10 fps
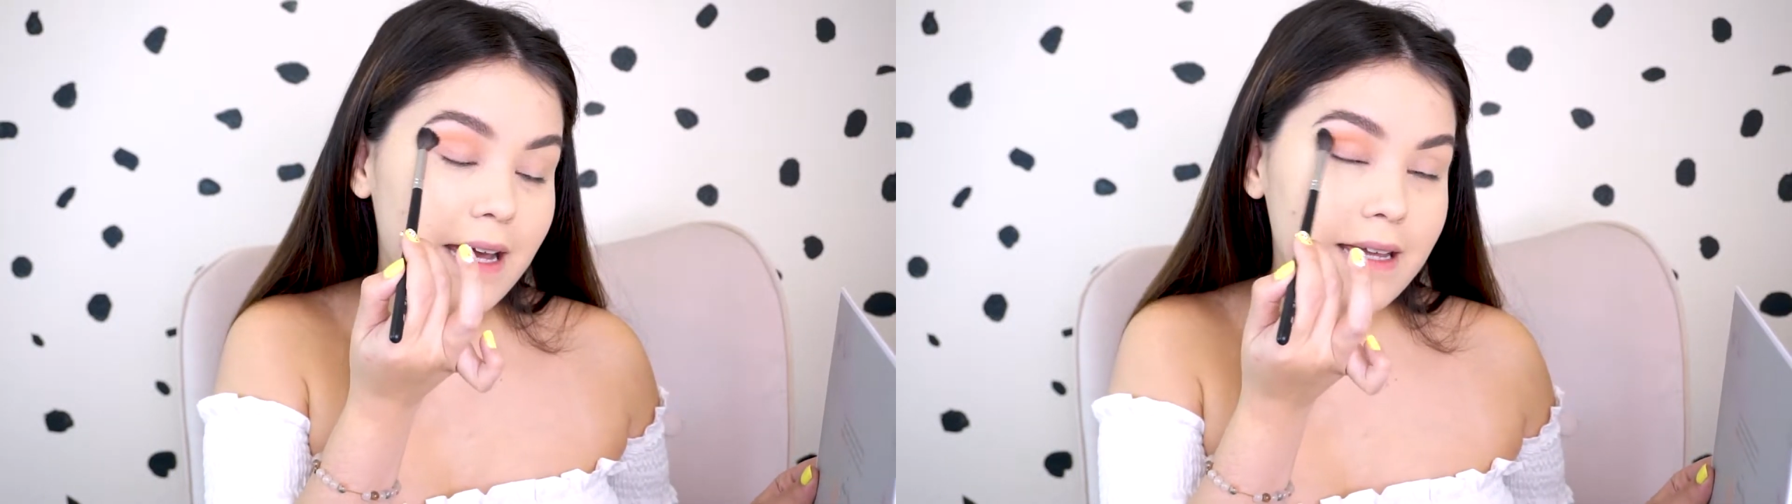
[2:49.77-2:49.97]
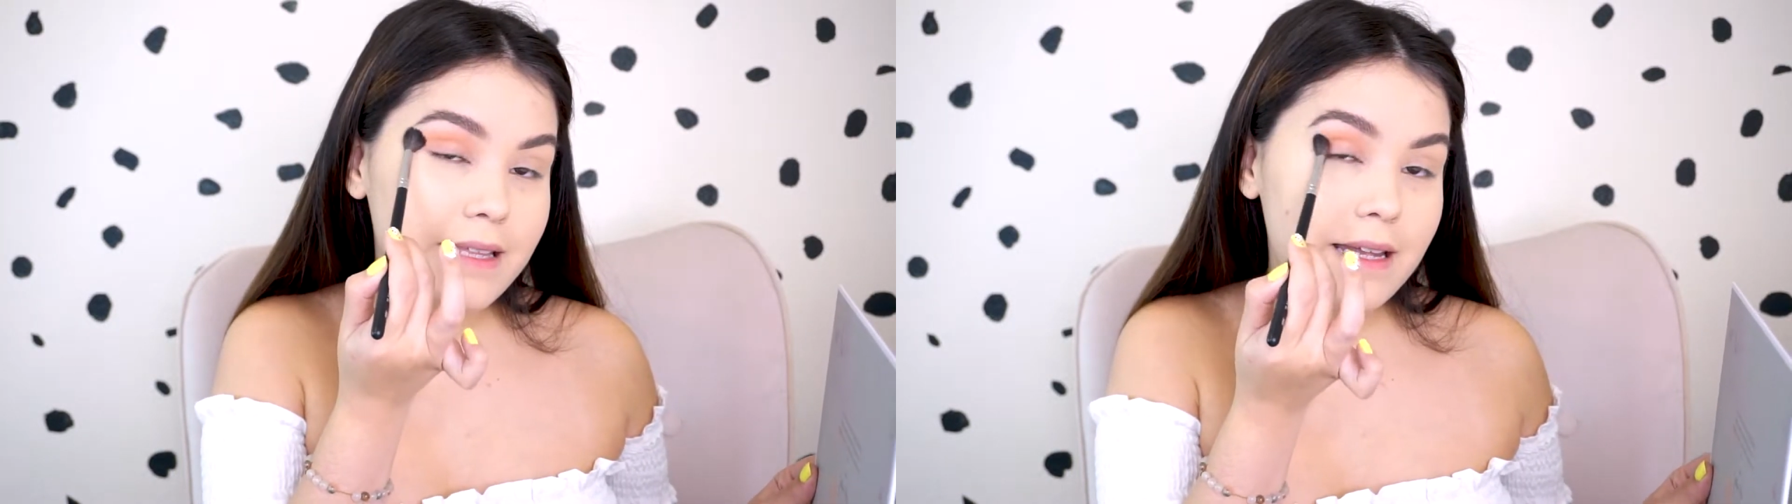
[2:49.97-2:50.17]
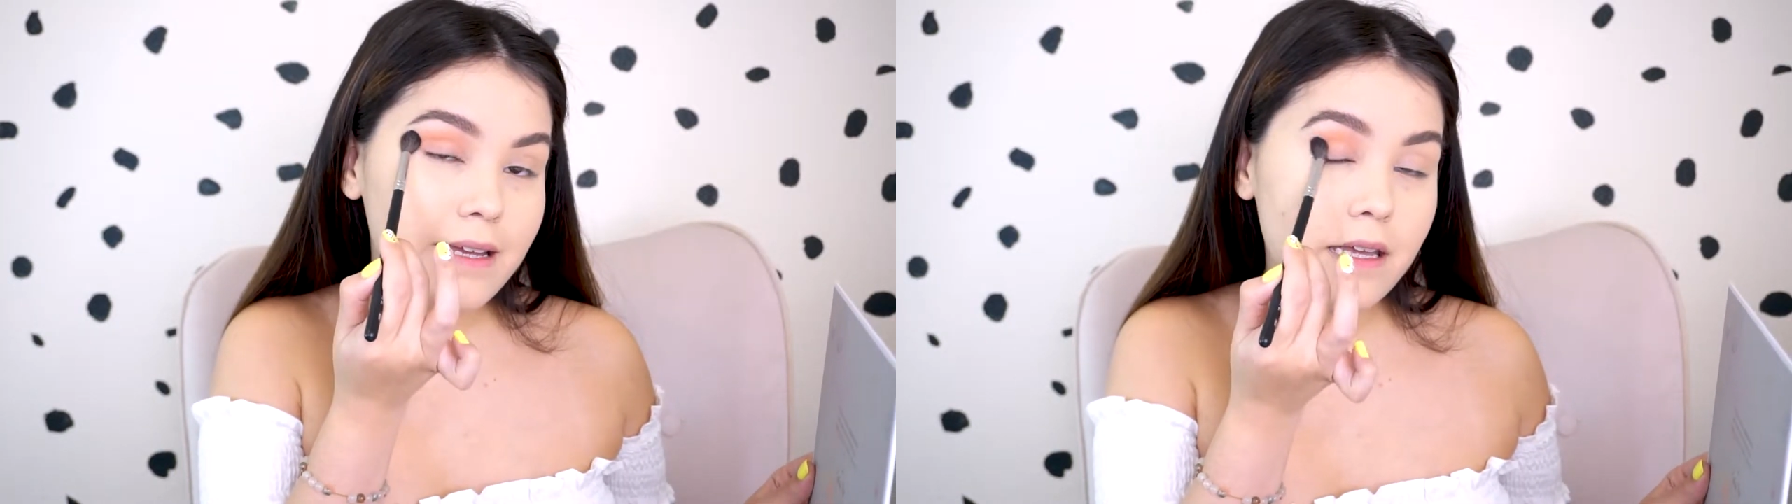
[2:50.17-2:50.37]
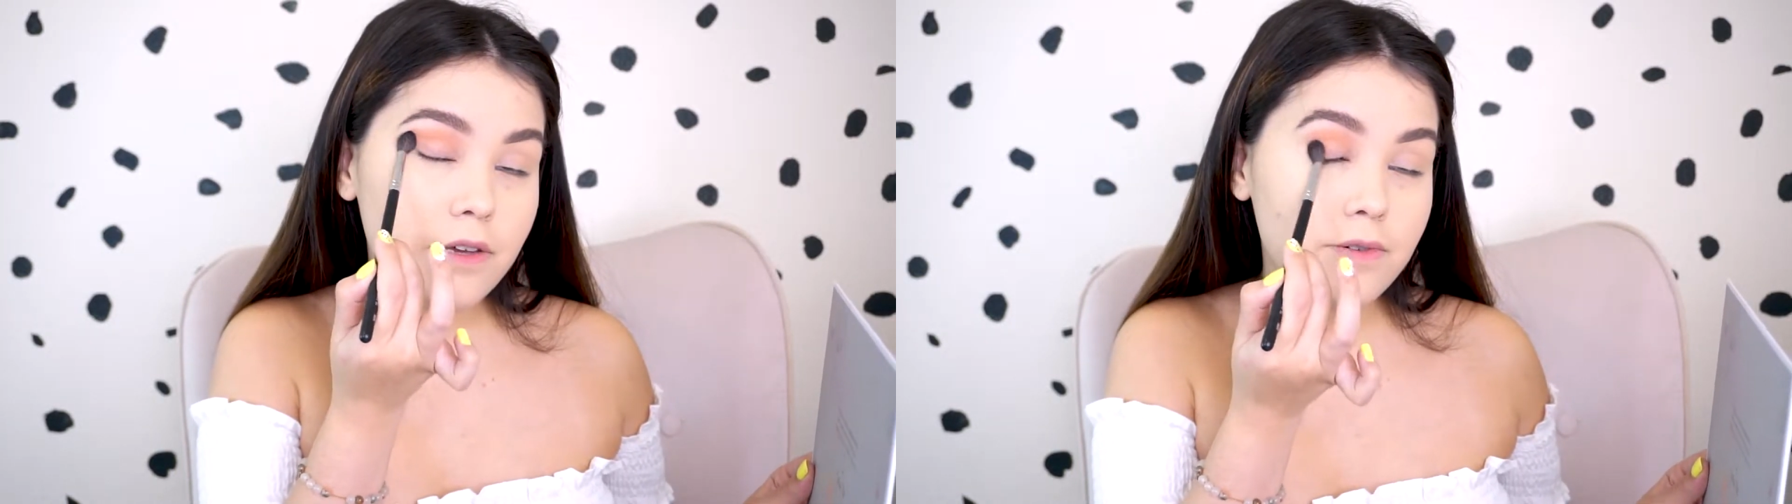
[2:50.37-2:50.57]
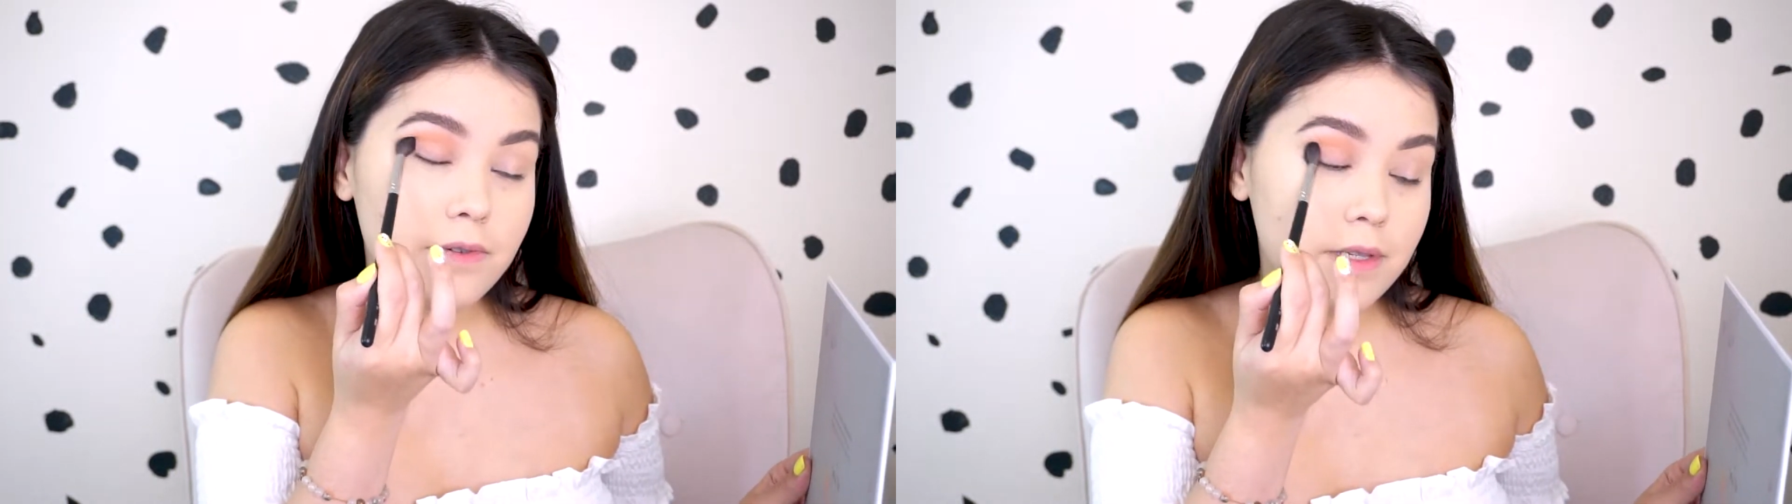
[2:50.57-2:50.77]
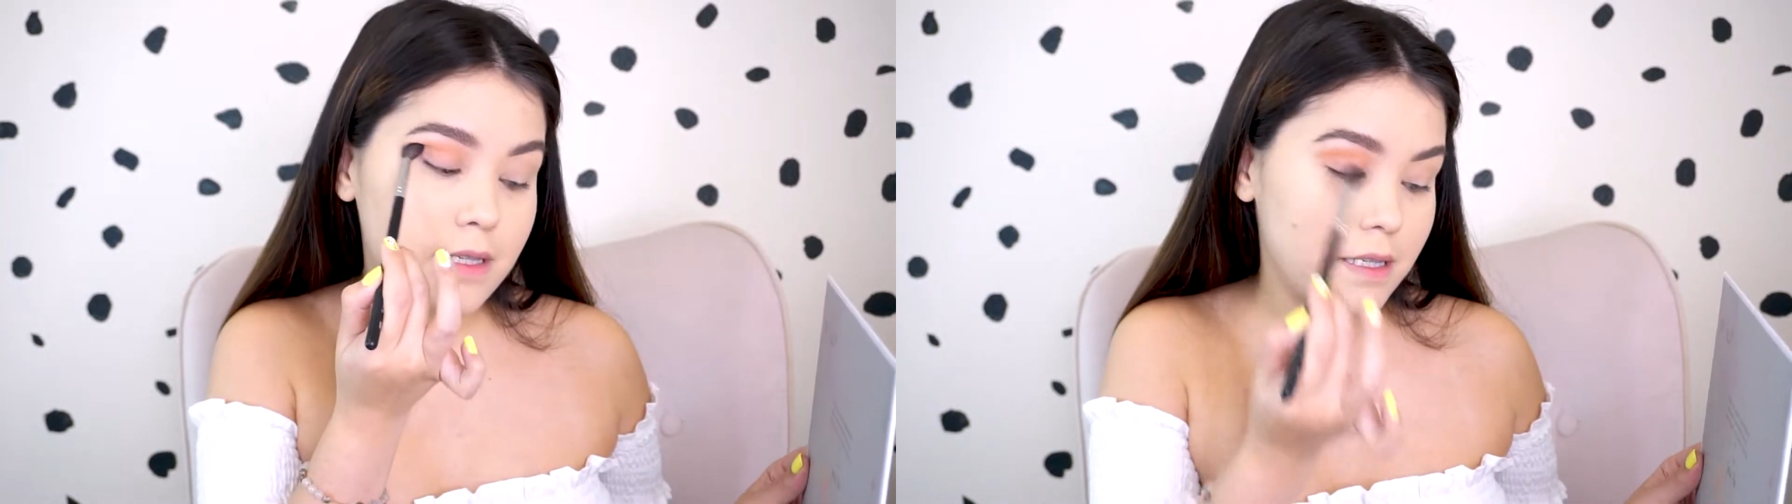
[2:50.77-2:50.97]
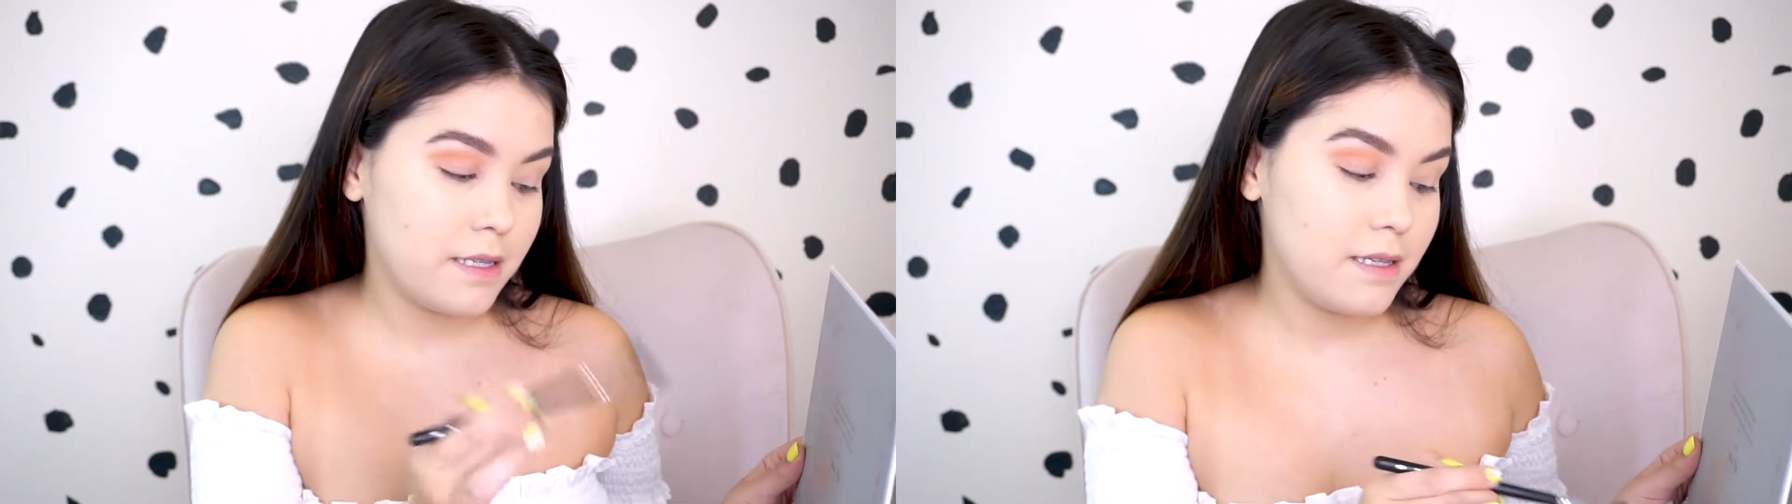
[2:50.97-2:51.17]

I didn't use